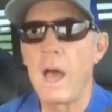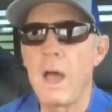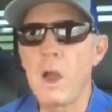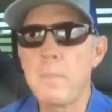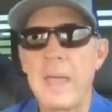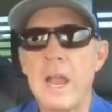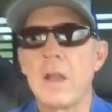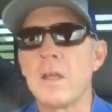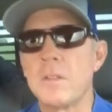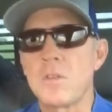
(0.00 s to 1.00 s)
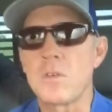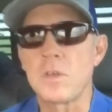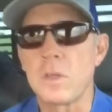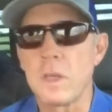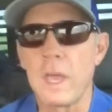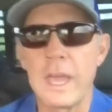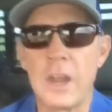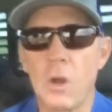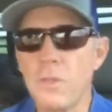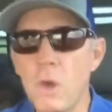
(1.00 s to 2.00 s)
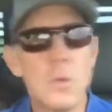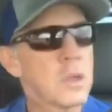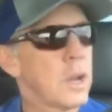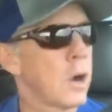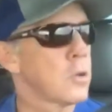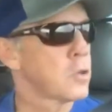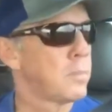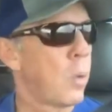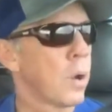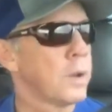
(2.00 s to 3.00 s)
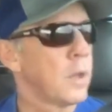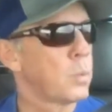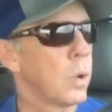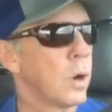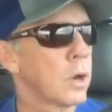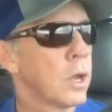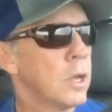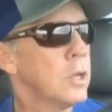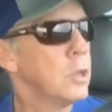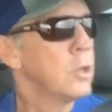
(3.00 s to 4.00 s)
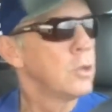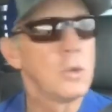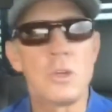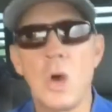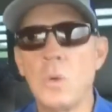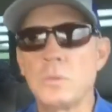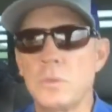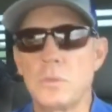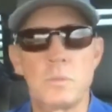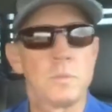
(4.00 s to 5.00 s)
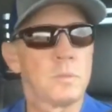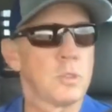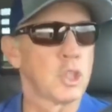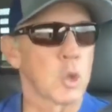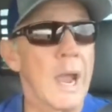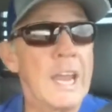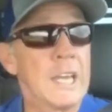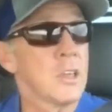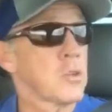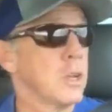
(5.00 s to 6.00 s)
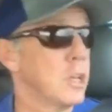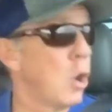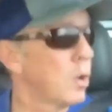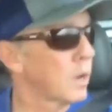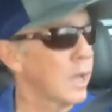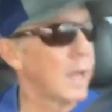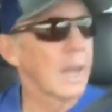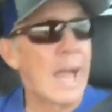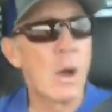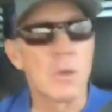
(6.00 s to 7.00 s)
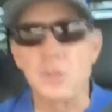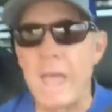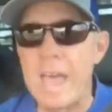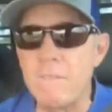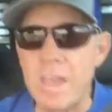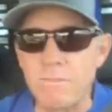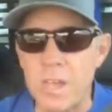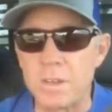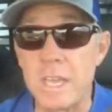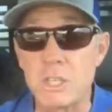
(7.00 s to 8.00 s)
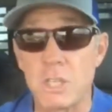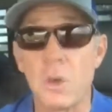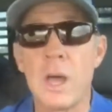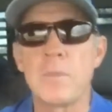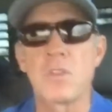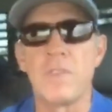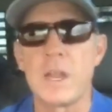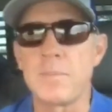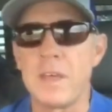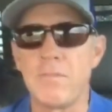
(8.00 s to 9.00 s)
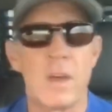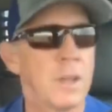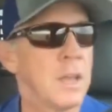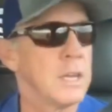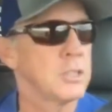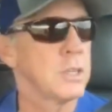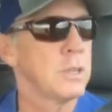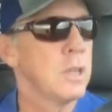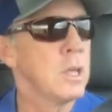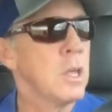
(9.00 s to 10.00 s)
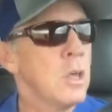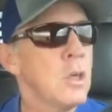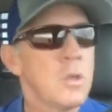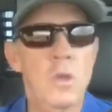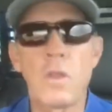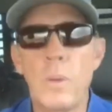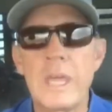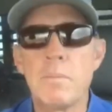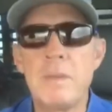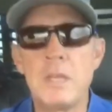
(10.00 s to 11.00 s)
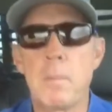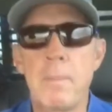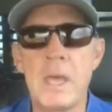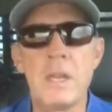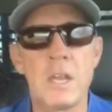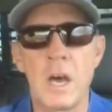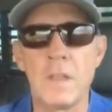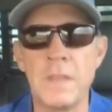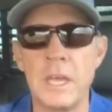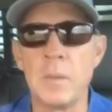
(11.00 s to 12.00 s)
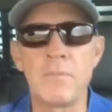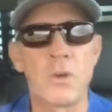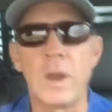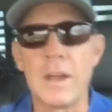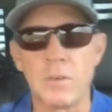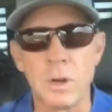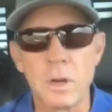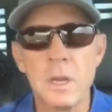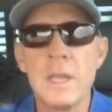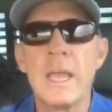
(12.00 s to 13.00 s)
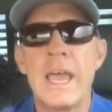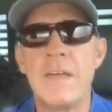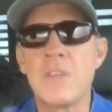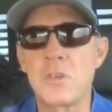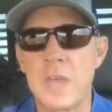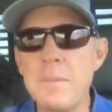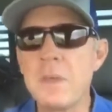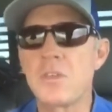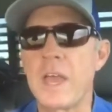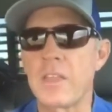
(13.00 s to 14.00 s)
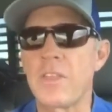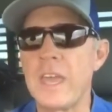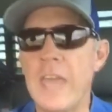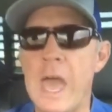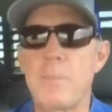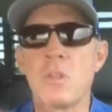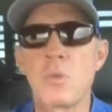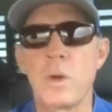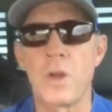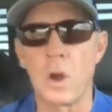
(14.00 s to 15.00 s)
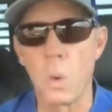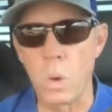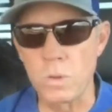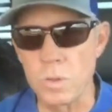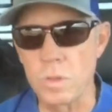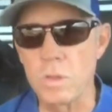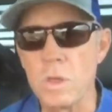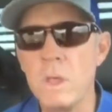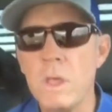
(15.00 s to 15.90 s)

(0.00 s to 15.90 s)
Our parents and those in our support network don't train us and don't allow us to have that foundation, don't help us develop that foundation, so that we can be dependent on them forever. And the same exact thing happens with our horses.